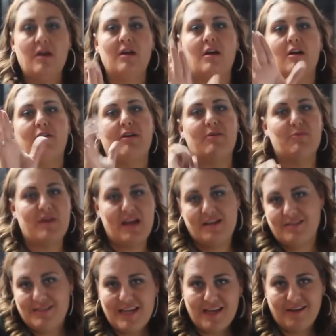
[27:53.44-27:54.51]
Alright, we had
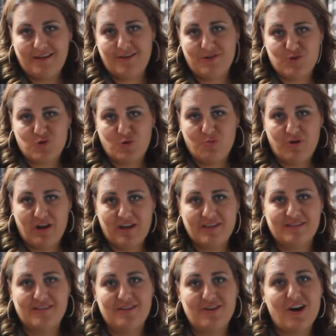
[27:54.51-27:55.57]
to take another short break
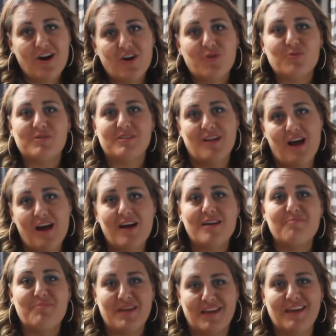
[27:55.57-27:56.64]
because the dog was not
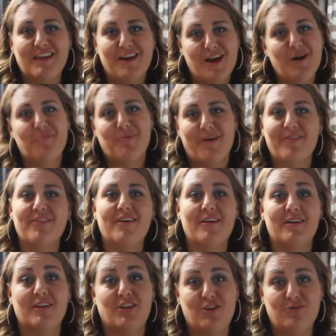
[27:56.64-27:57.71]
picking up on the
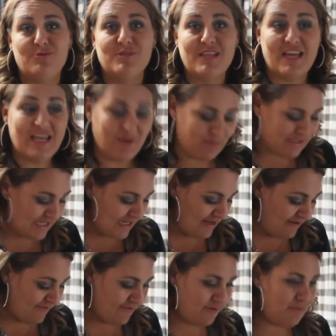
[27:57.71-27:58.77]
cues that he was
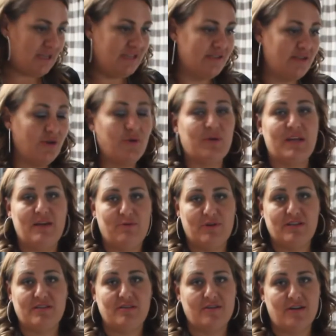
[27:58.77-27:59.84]
getting from me, so he
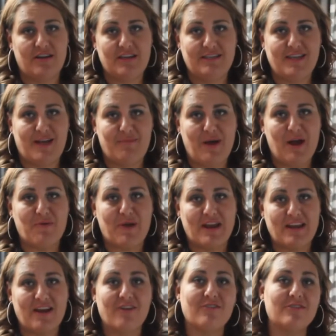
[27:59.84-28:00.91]
went to doggy timeout right
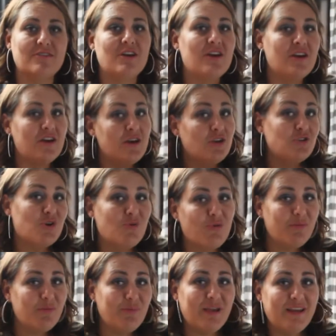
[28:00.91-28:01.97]
now. Don't
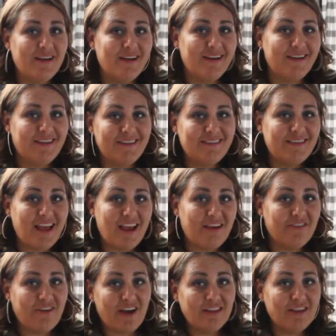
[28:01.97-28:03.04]
PETA, he's
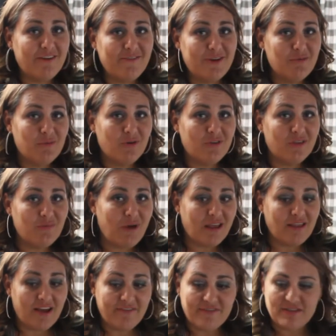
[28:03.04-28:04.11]
safe. I love him more than my
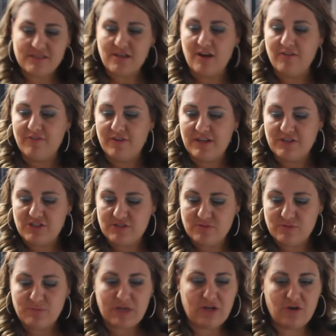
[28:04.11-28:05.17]
life itself. He just
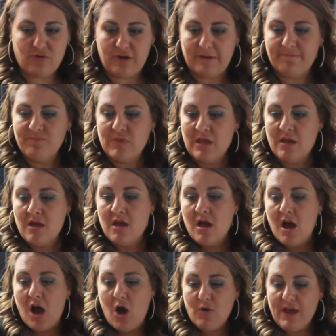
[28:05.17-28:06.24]
was being annoying.
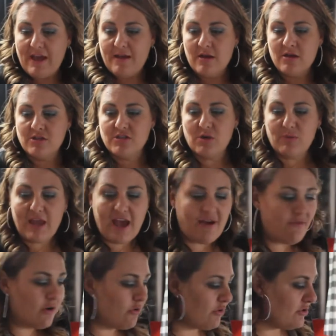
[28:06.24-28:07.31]
Okay, so we have
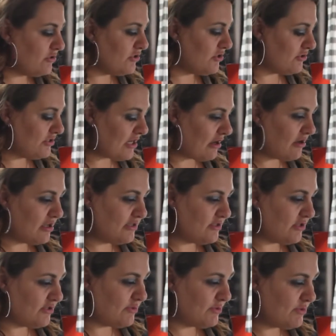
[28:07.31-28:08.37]
our griddle turned down because
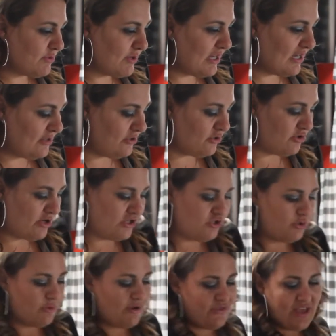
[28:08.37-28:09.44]
those ones were getting a little
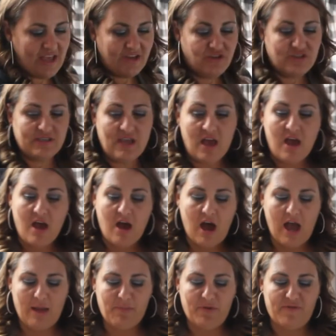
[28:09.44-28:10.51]
crunchy around the edges.
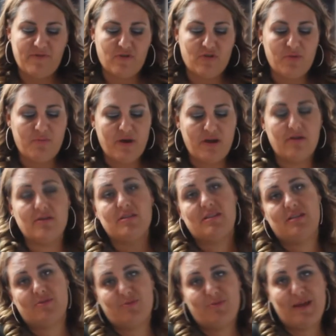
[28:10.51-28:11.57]
I prefer the butter, and
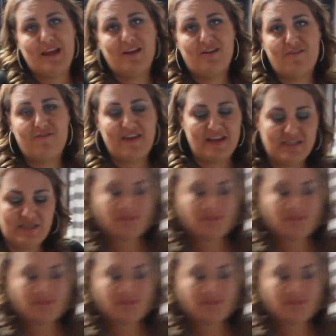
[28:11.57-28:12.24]
since we're making our fancy